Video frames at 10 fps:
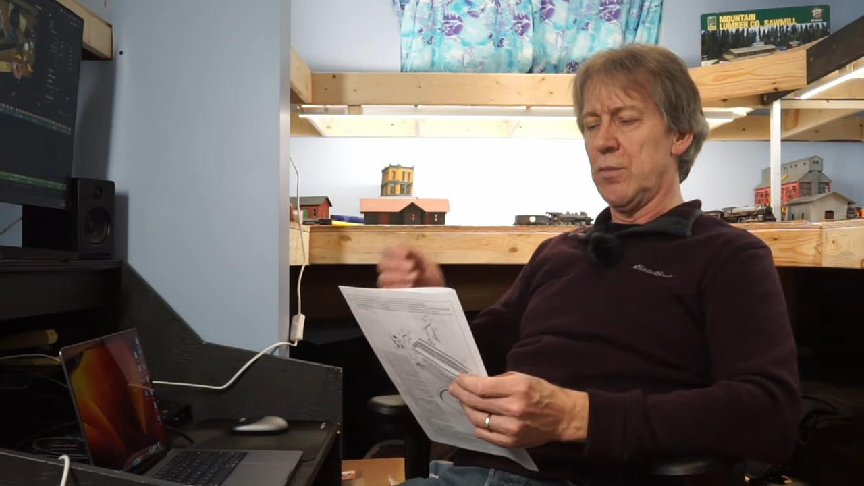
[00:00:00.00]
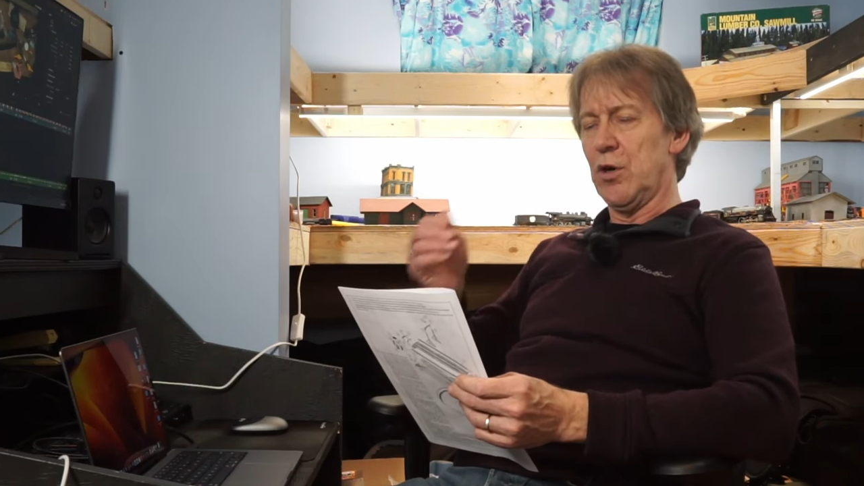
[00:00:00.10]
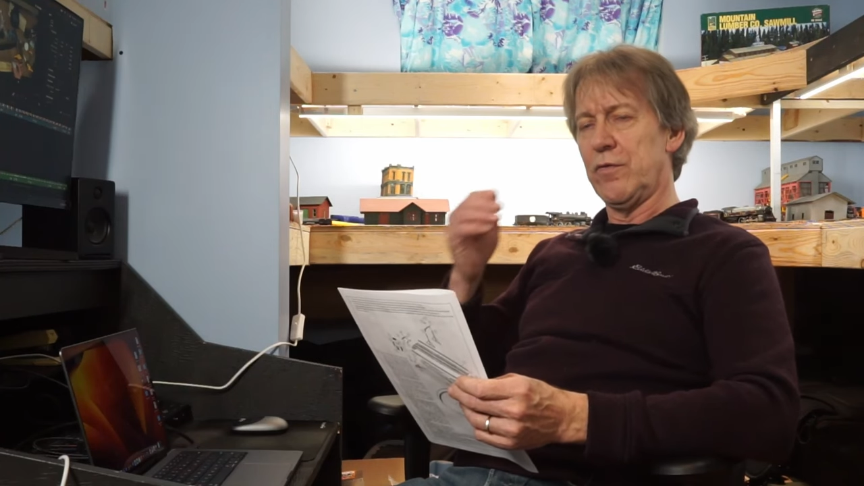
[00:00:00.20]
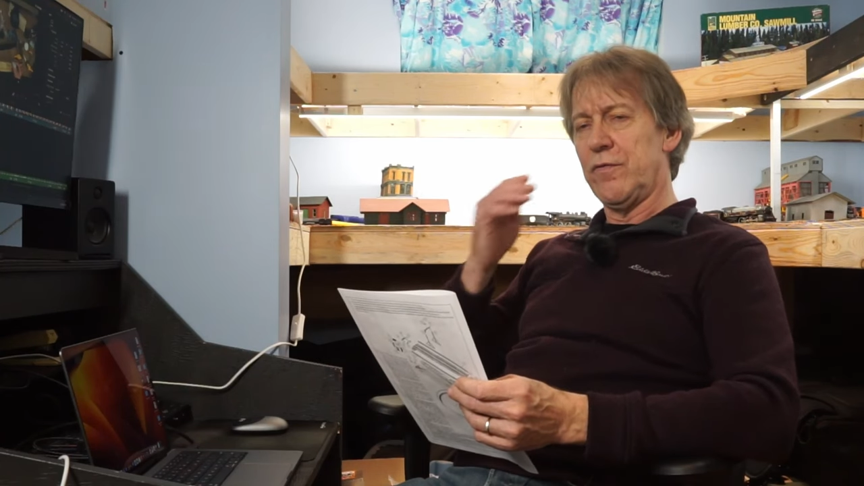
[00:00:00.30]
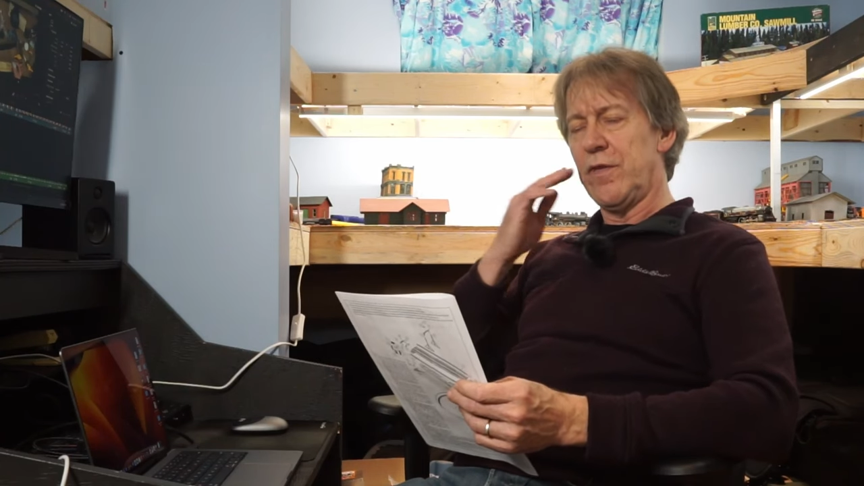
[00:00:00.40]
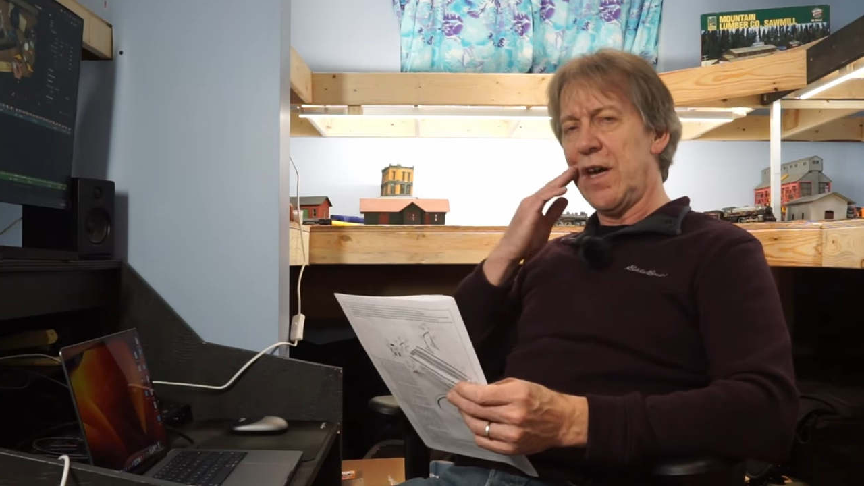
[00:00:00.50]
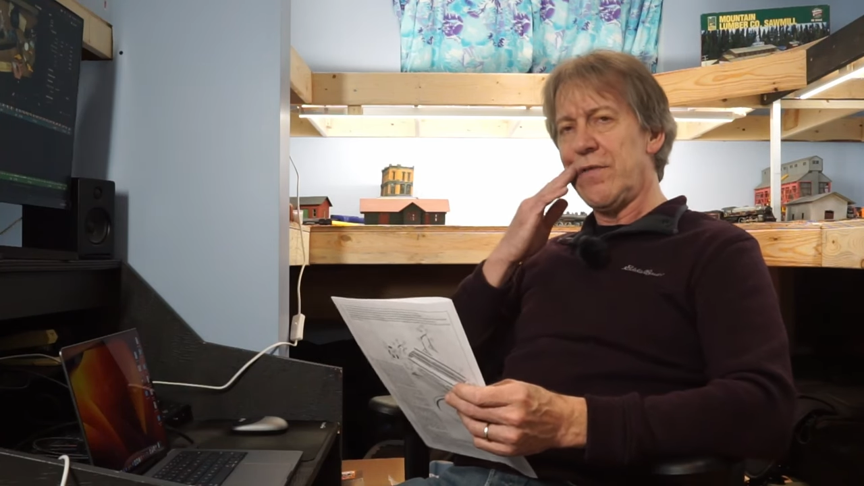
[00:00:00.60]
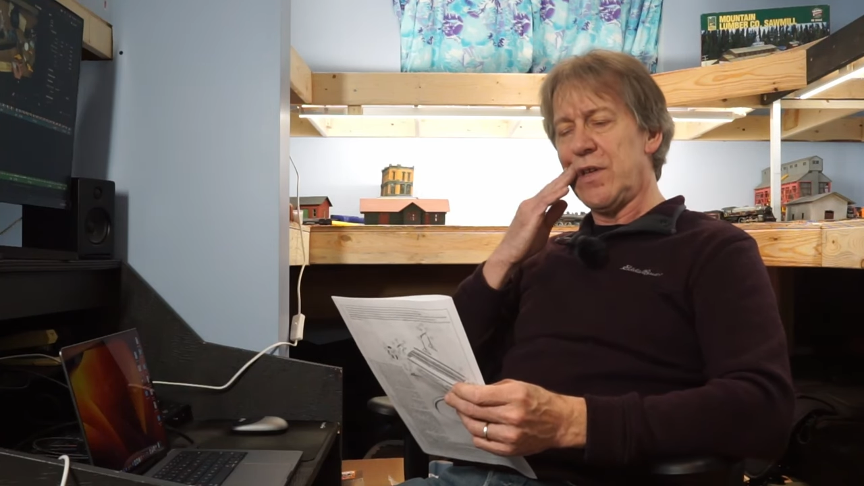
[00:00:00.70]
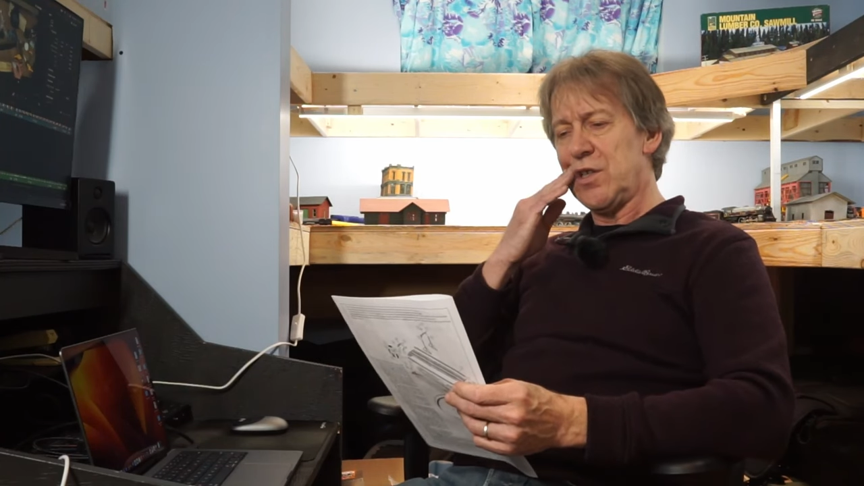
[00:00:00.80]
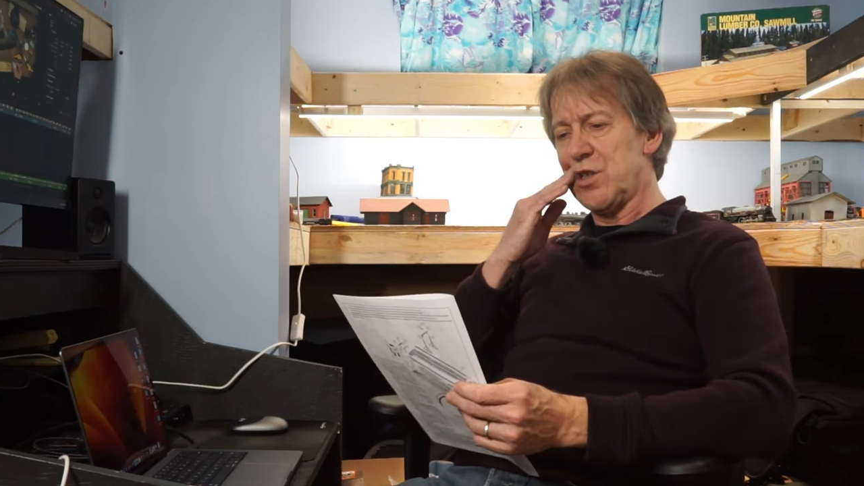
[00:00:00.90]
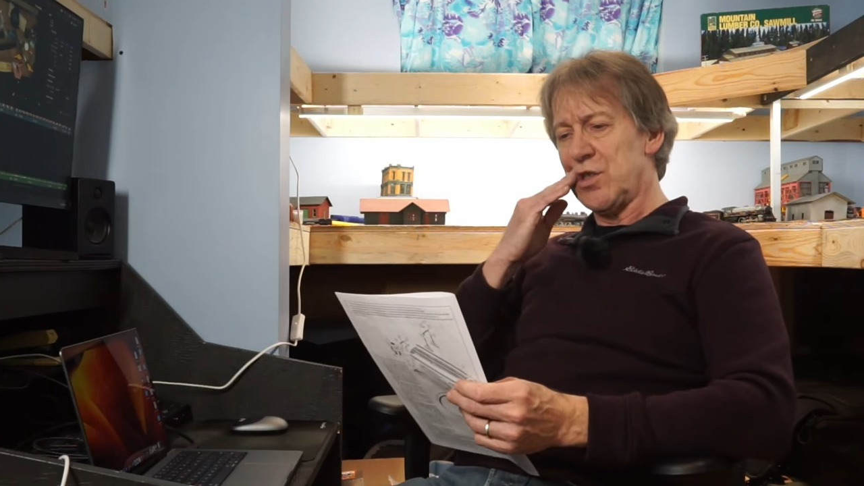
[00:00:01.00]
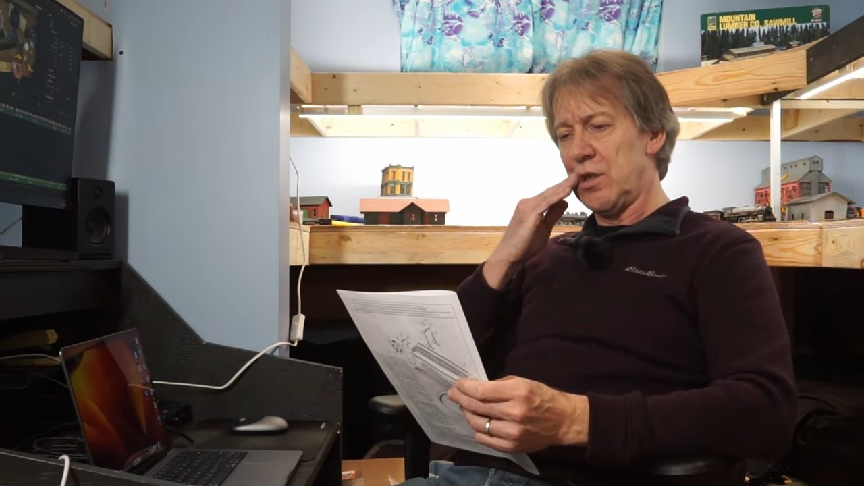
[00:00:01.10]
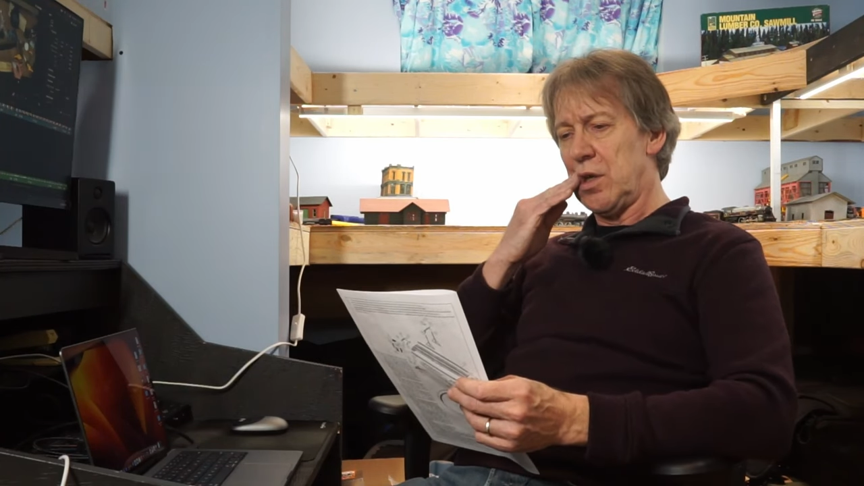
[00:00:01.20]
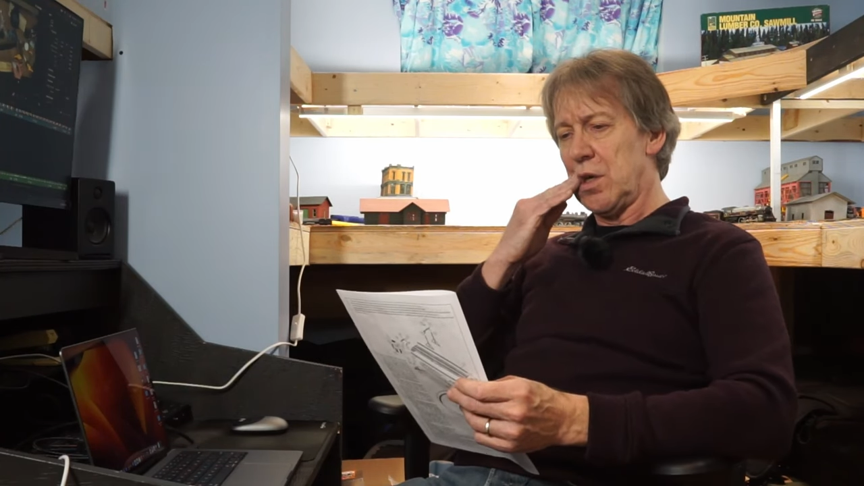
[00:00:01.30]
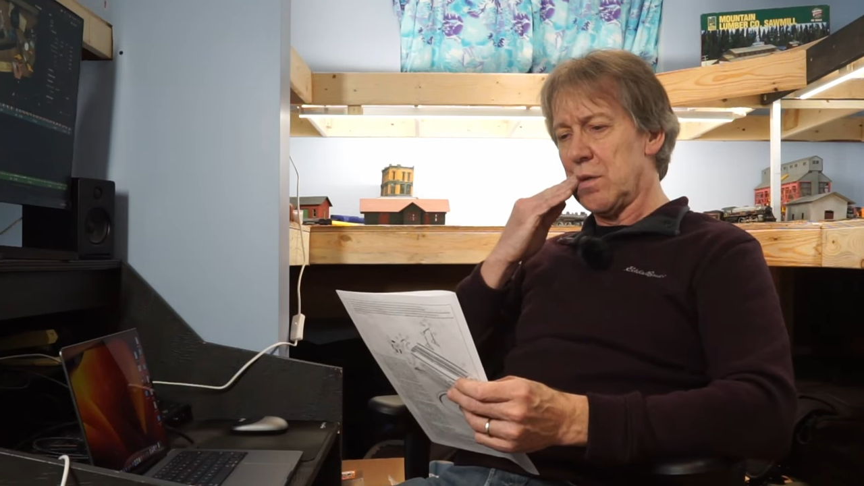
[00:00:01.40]
about five inches
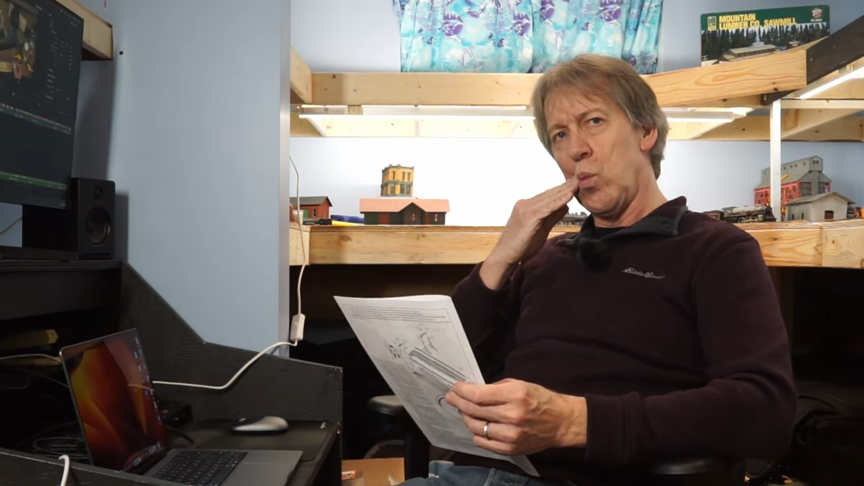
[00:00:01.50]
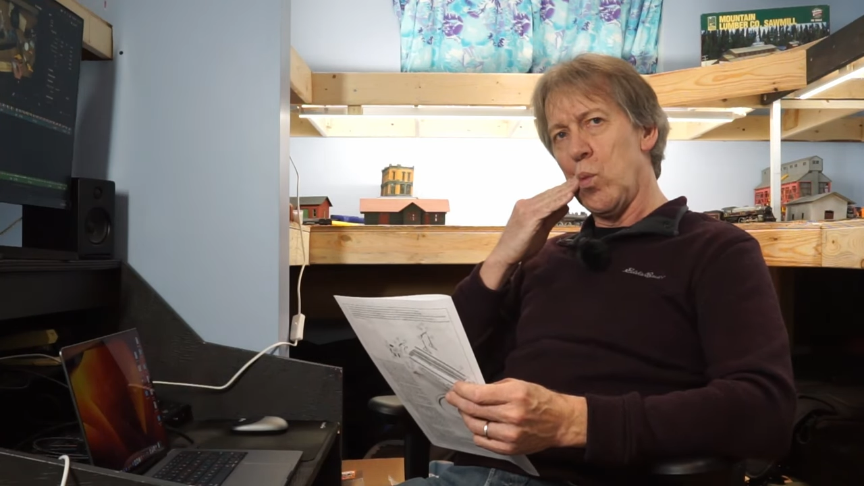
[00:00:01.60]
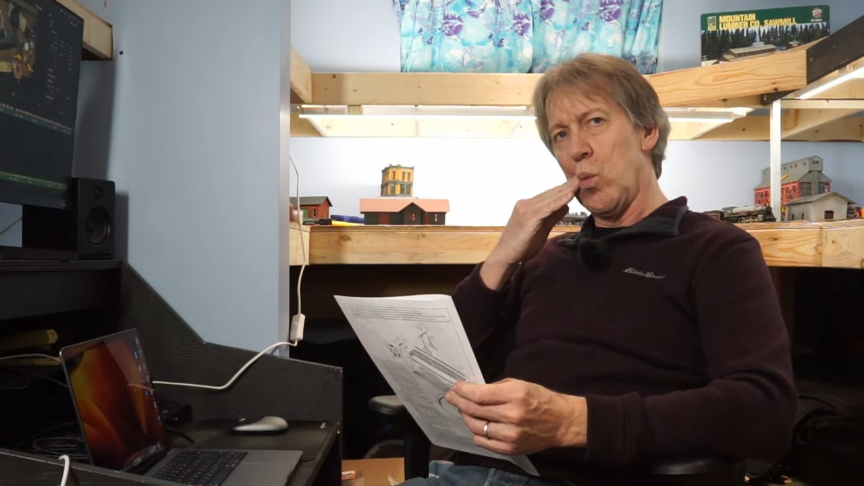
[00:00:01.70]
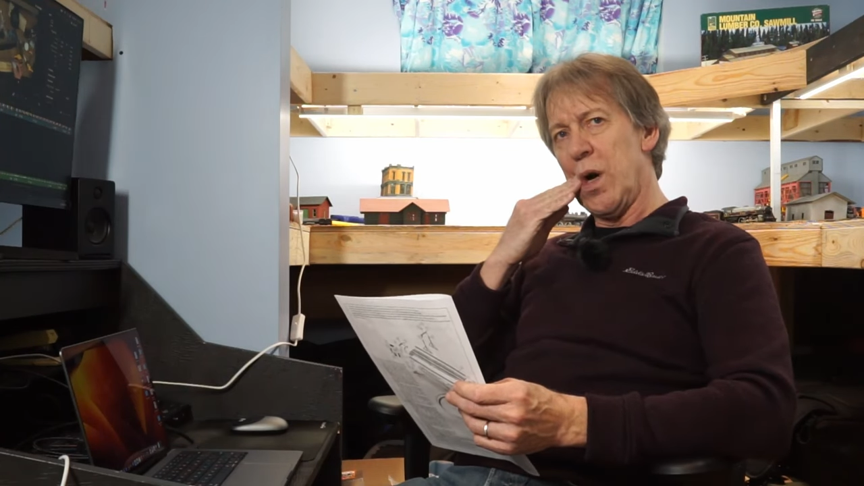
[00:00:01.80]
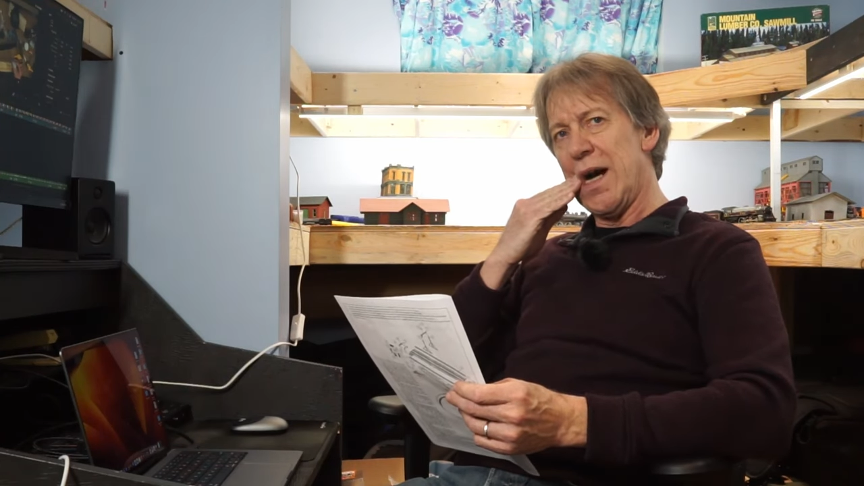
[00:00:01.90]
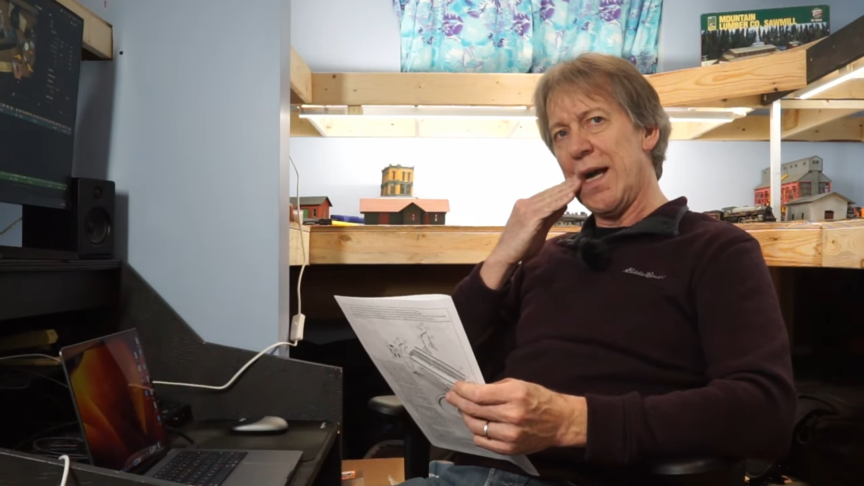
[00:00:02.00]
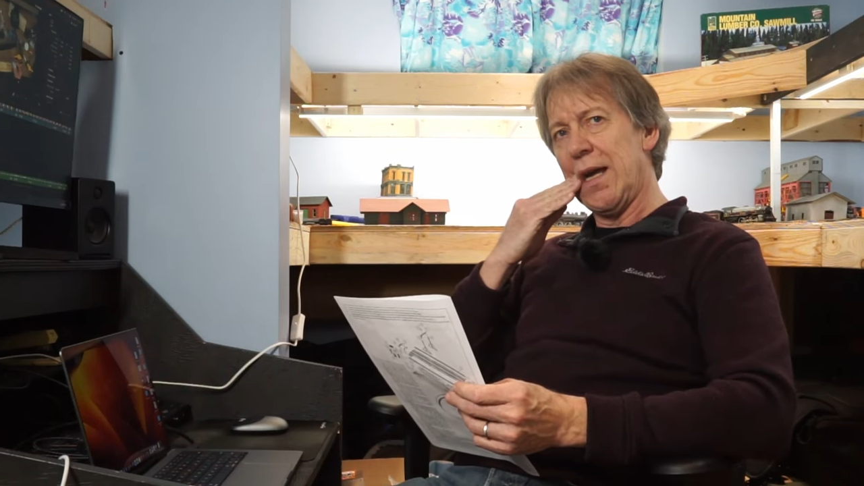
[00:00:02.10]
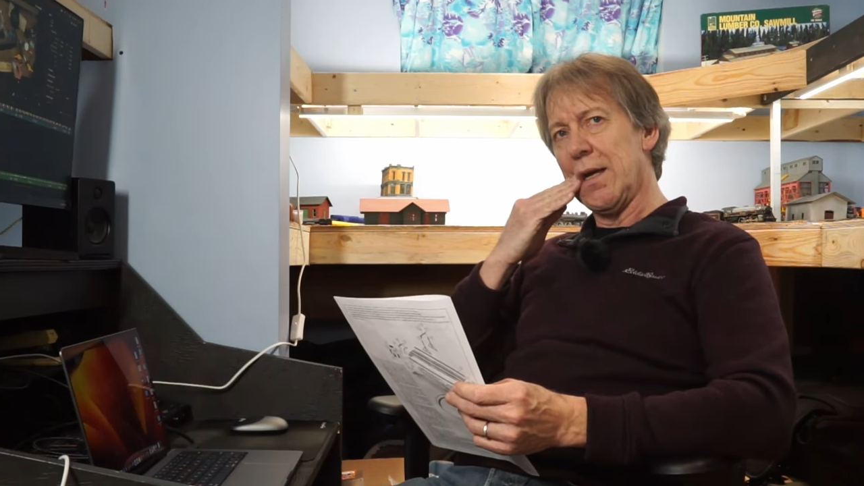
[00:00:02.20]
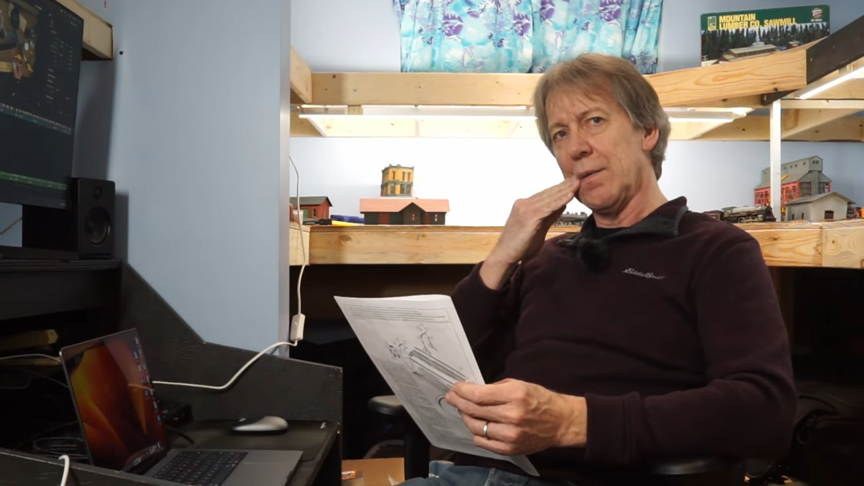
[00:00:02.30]
long. Why?